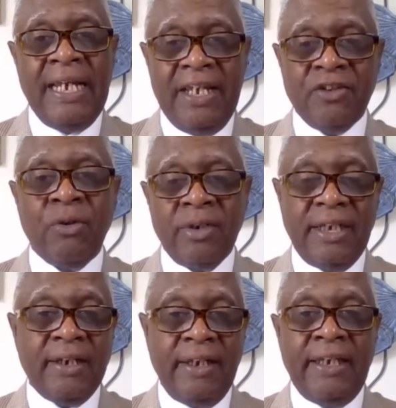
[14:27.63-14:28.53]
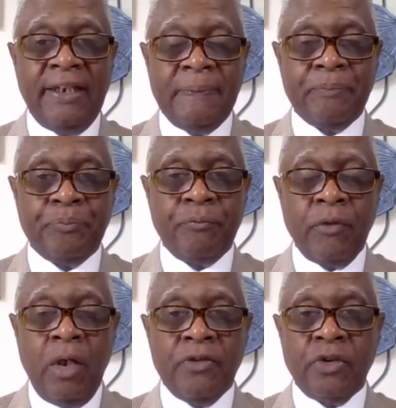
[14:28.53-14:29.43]
it's going to take a hit.
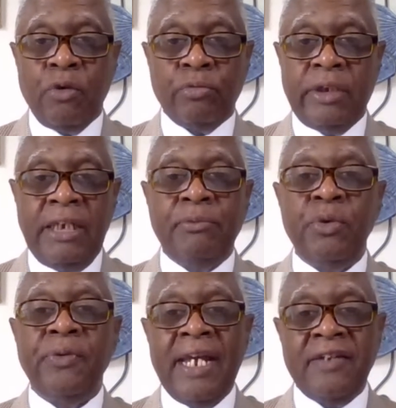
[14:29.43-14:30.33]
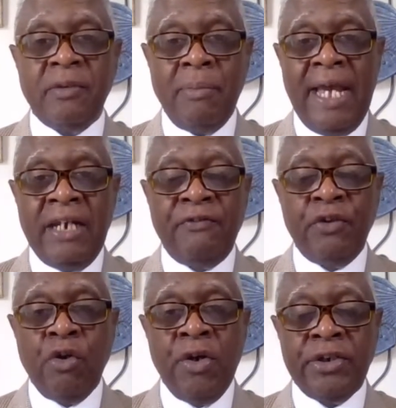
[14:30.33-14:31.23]
So keep two things in mind if
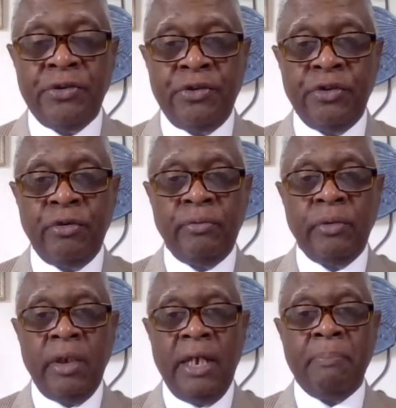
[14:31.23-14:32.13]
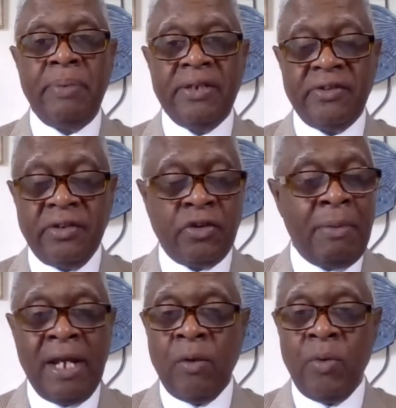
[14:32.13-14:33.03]
you're going to do a business, no
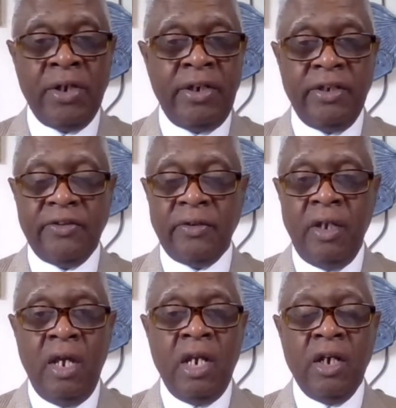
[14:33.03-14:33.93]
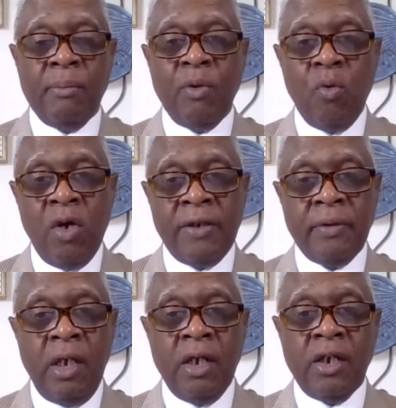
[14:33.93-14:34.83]
matter what it is. Number one,
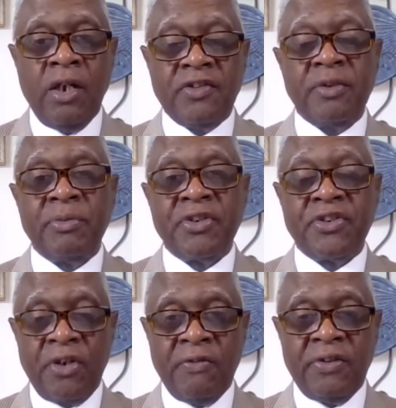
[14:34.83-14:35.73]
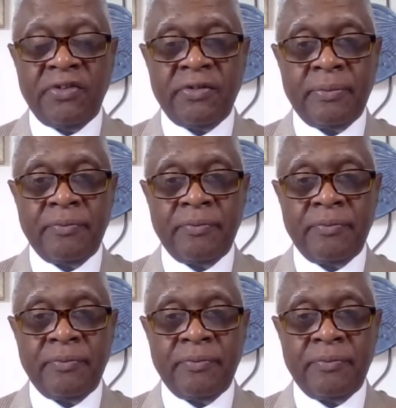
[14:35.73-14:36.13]
customer service